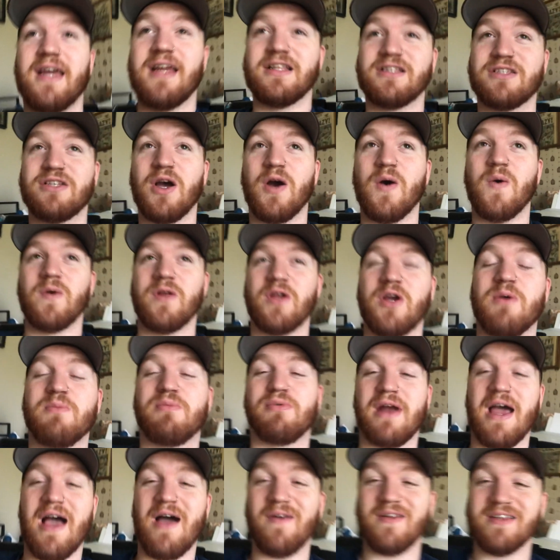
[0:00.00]
Antonio
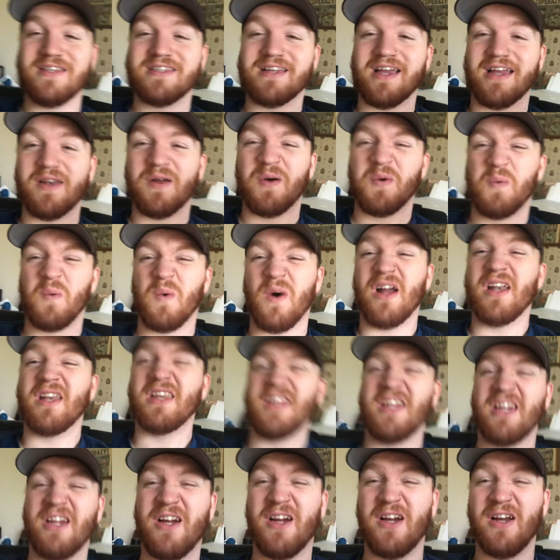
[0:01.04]
Brown has signed a
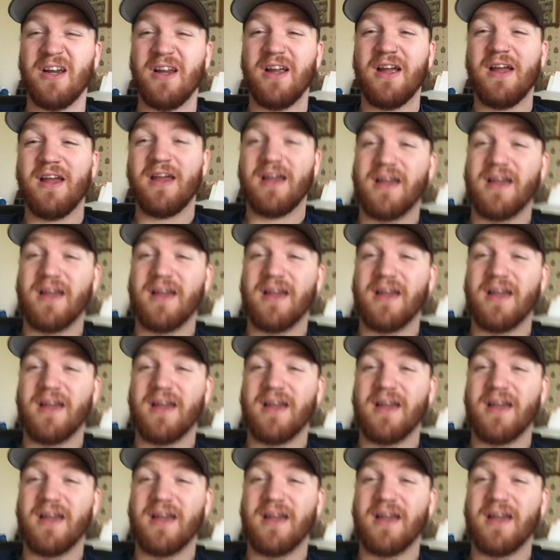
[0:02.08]
1-year,